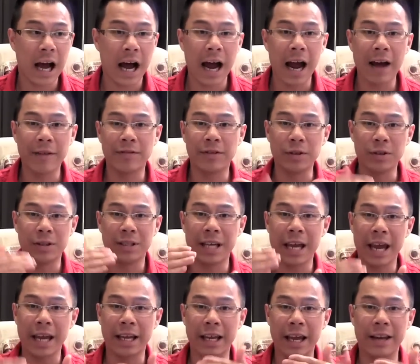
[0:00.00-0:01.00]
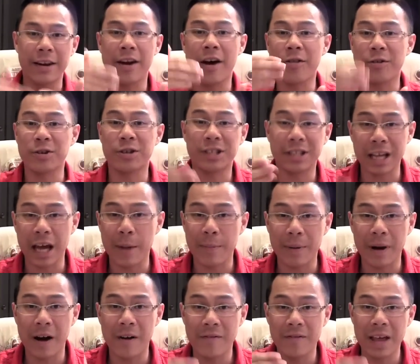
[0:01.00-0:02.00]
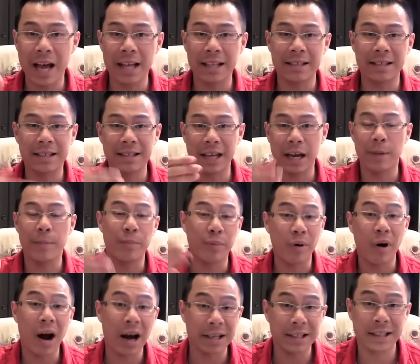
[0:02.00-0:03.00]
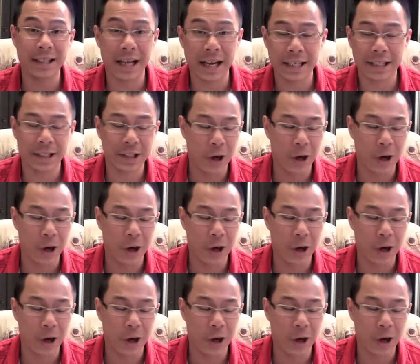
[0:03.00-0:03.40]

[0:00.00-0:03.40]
I have to take another step of that same process.